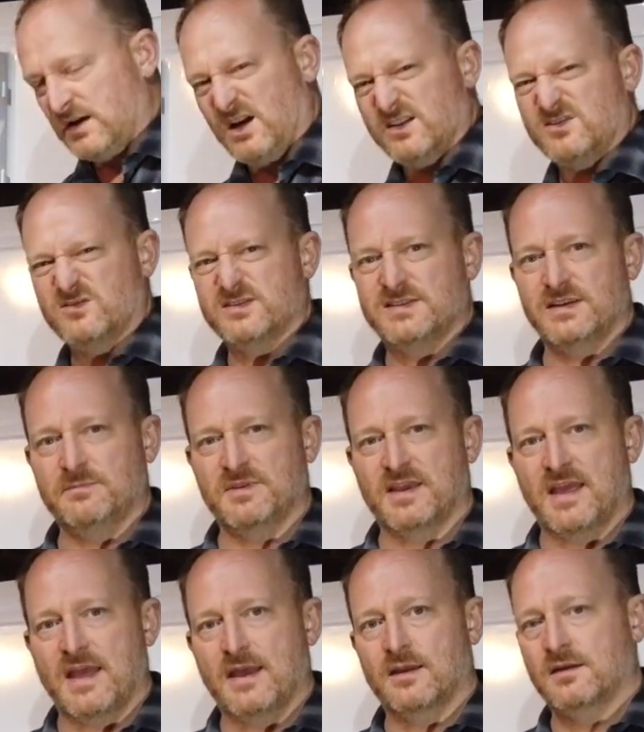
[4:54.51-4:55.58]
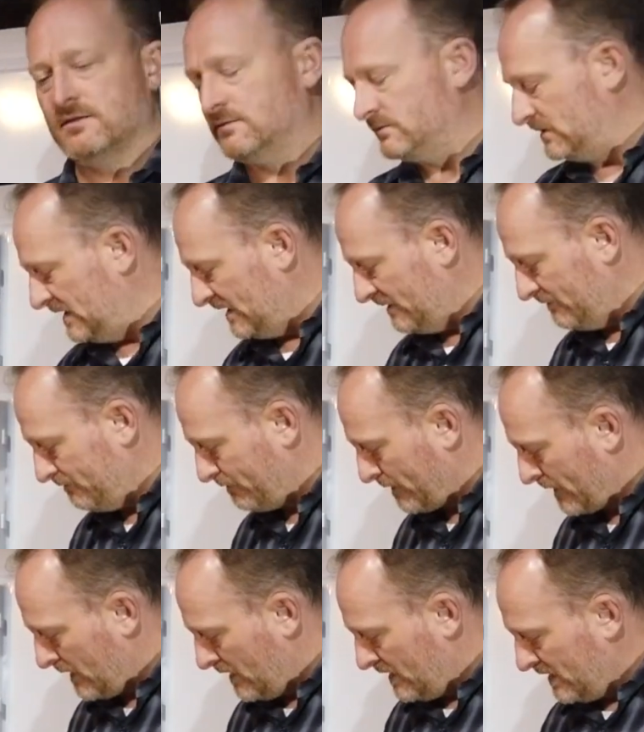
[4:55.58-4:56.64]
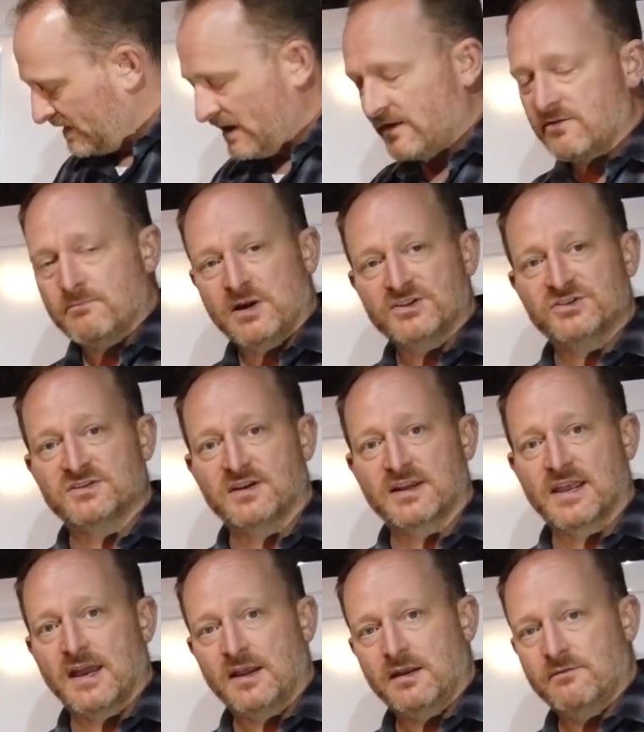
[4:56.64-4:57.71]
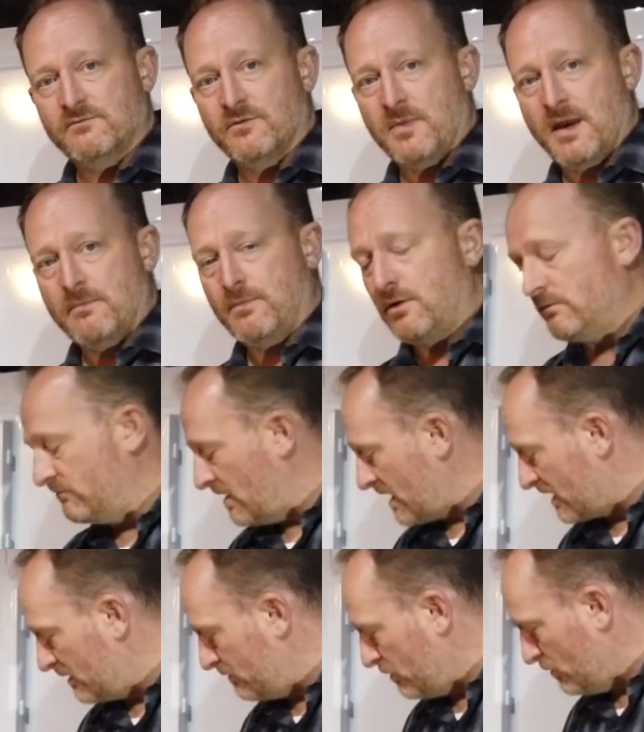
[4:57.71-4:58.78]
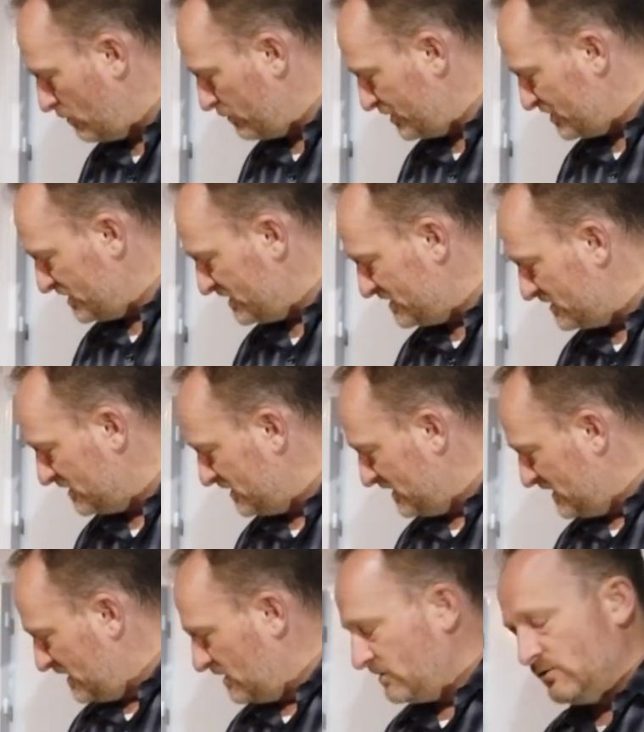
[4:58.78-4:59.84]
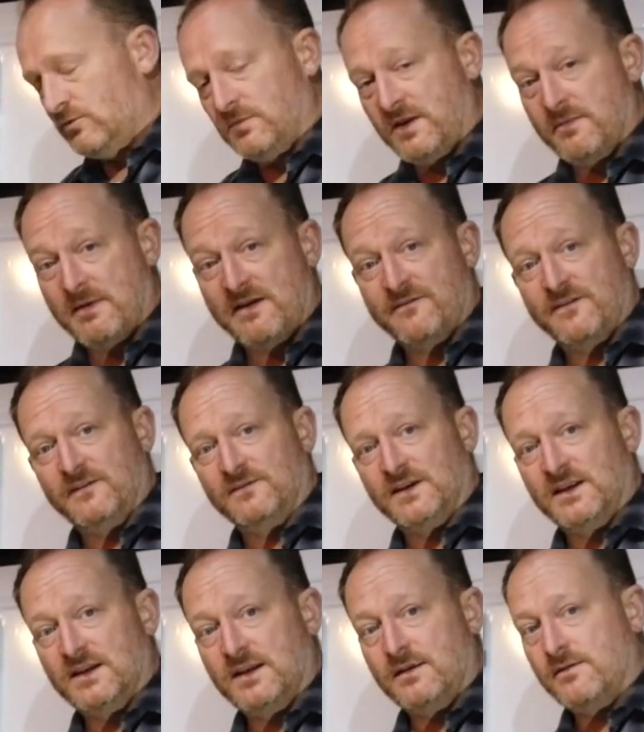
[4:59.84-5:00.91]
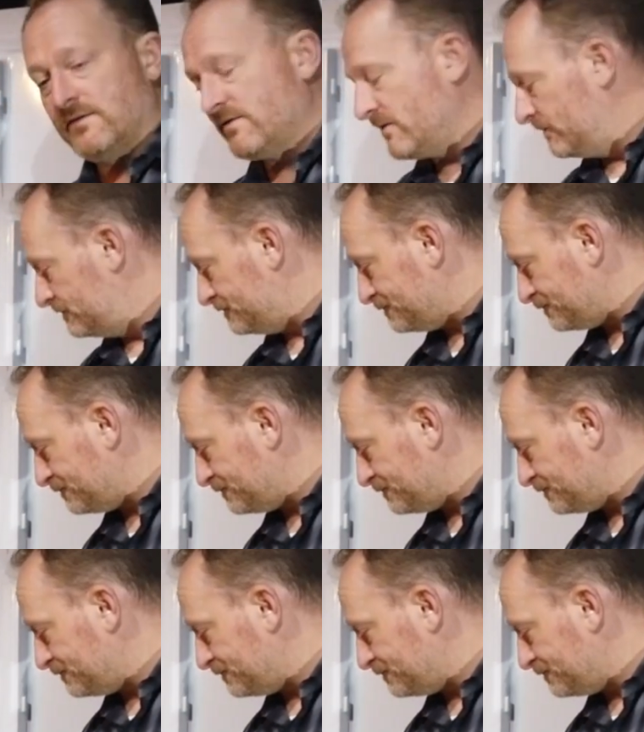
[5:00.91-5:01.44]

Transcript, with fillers: I sort of tip the keg, um, get as much as I can in from that bottom racking port, which is normally about fifteen litres.